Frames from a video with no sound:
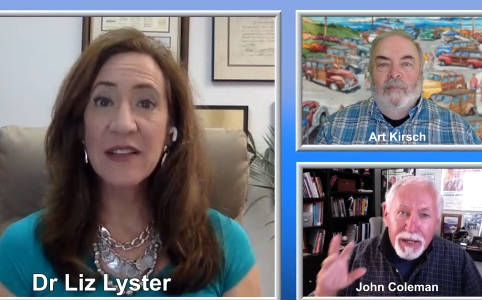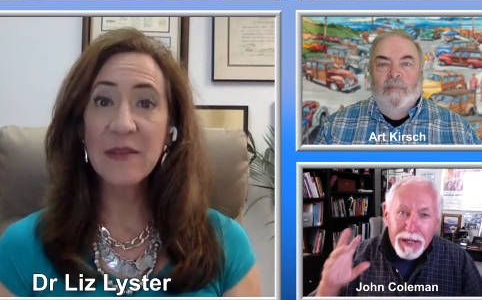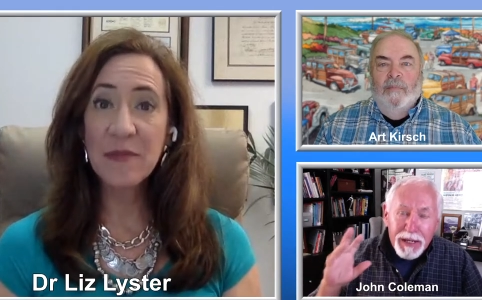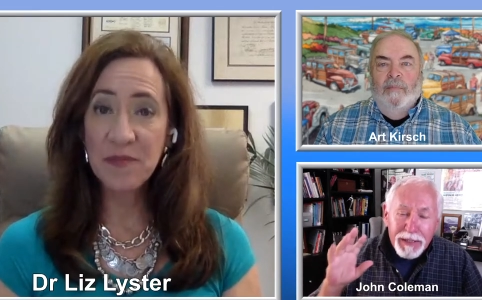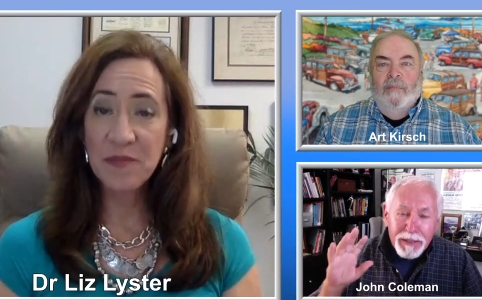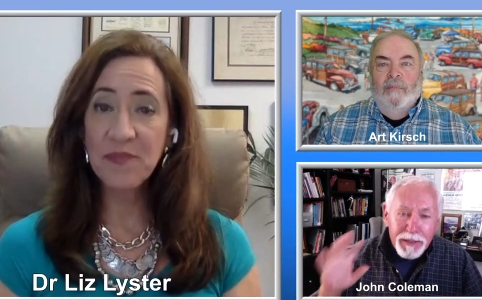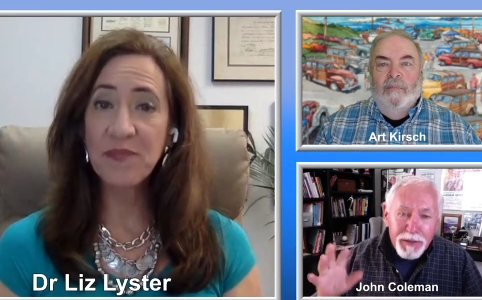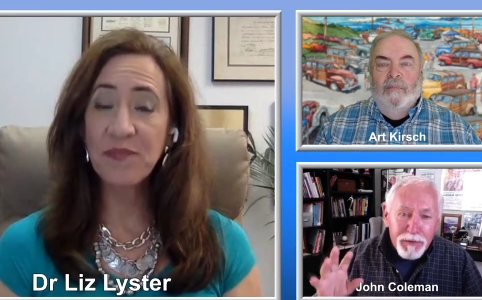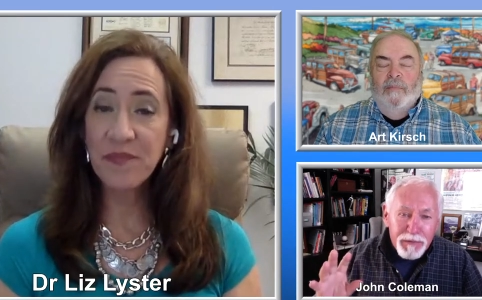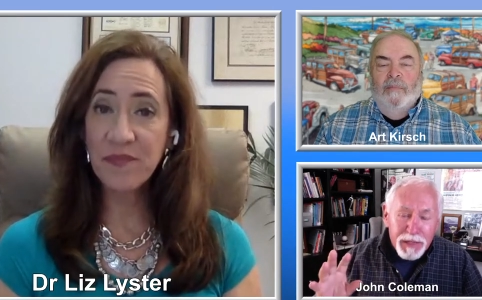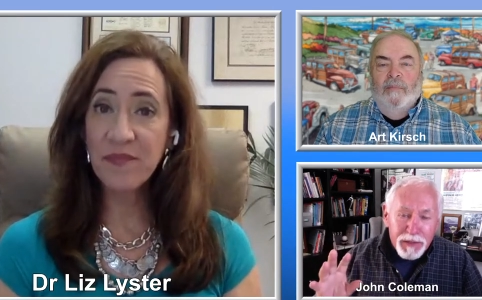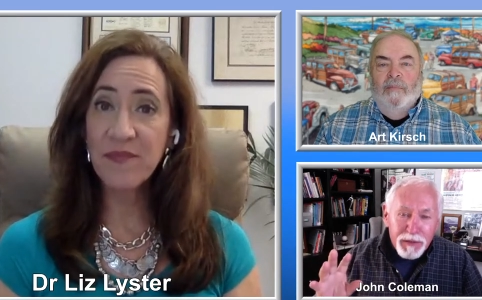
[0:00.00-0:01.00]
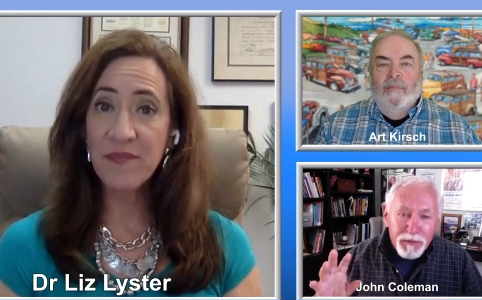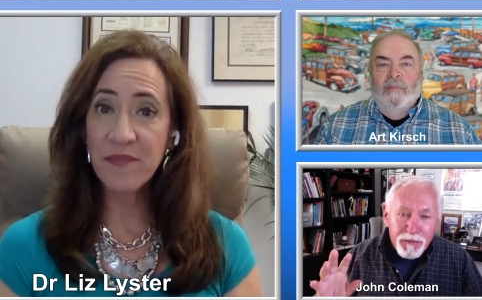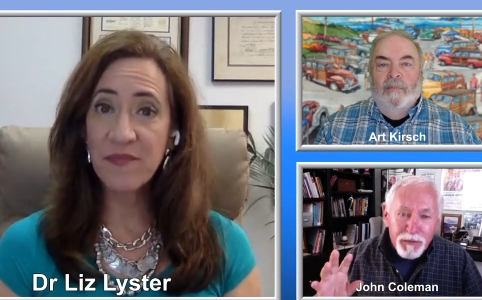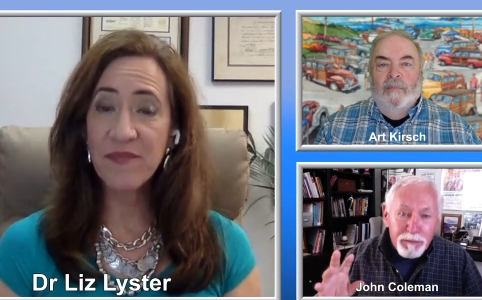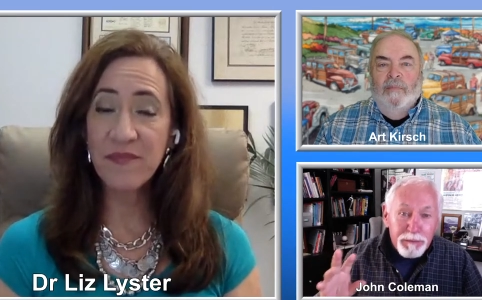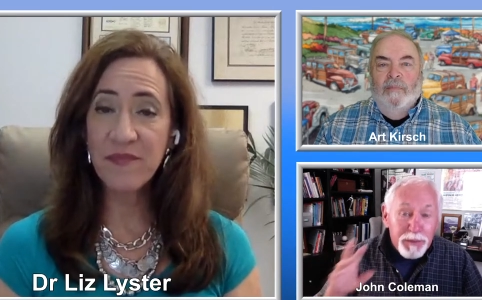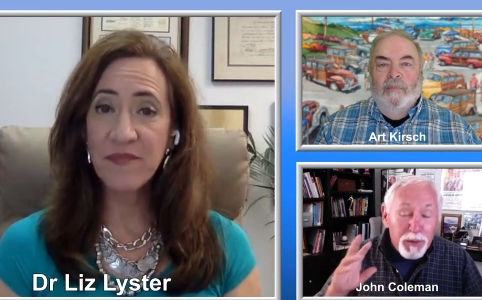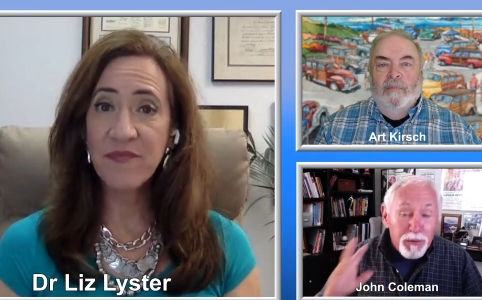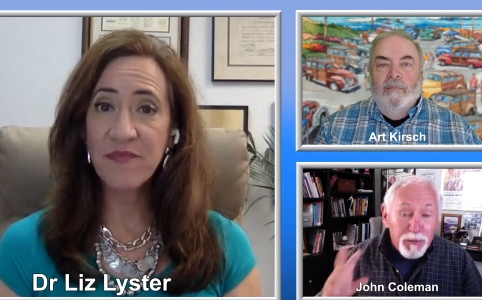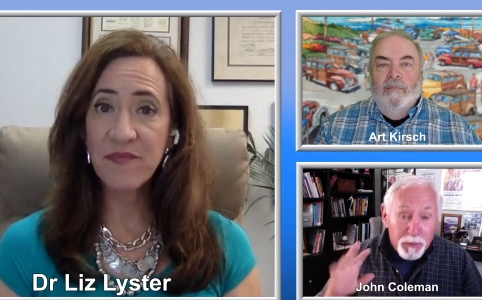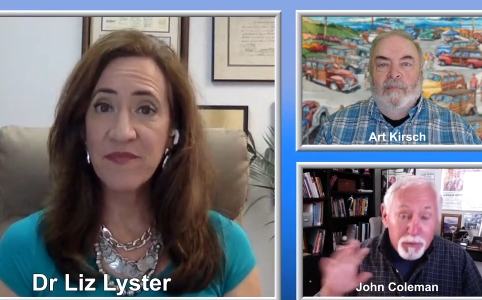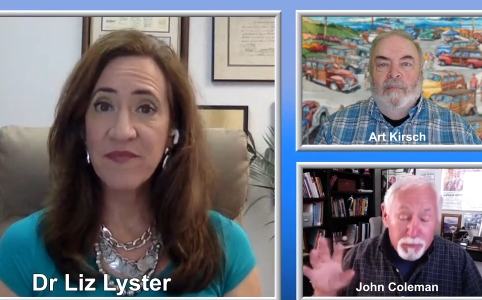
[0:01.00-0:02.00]
Speaker 1: and another relative,
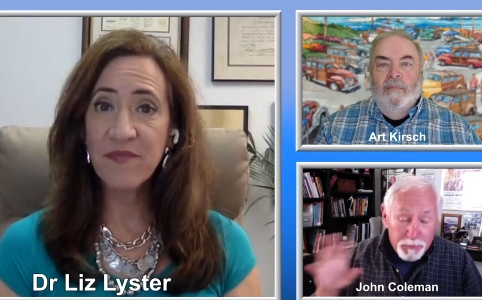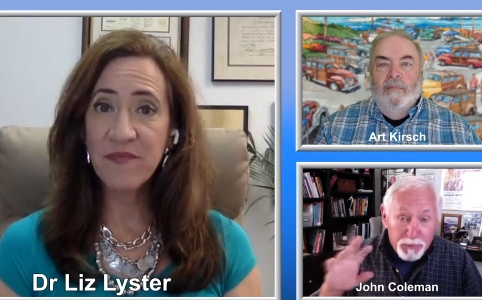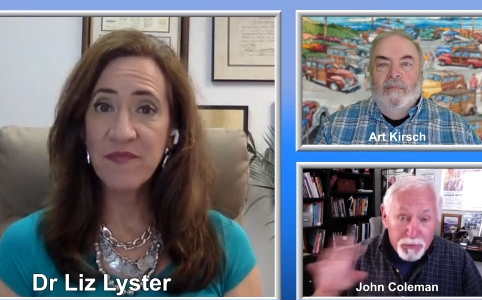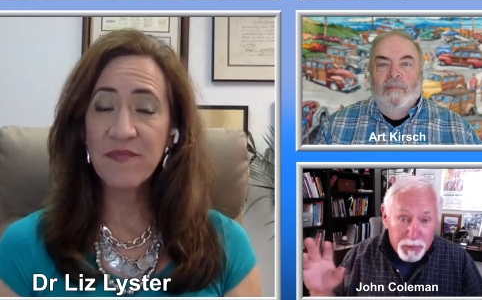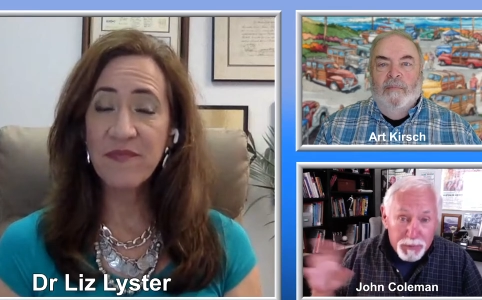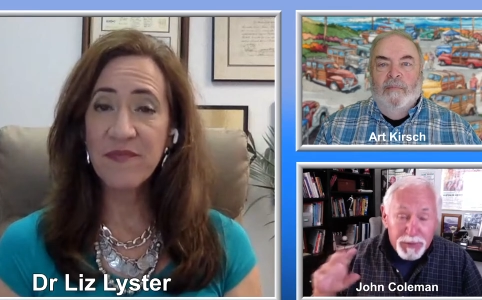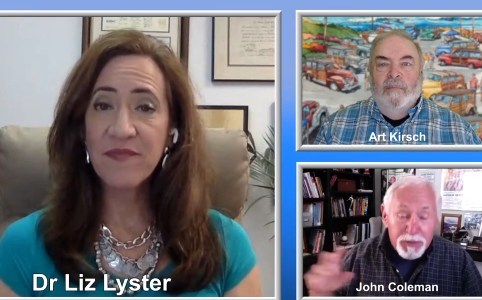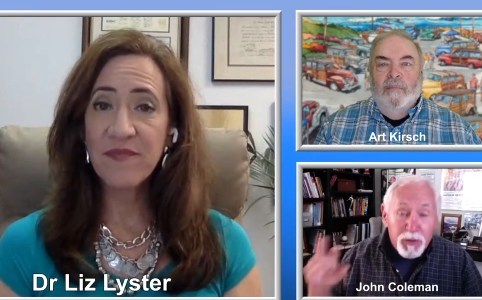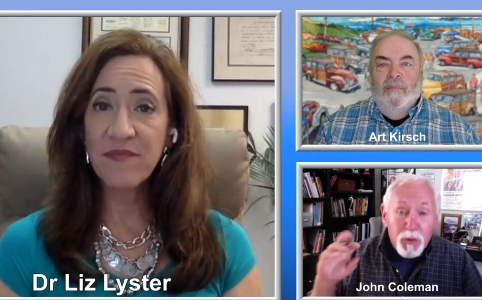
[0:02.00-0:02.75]
both both women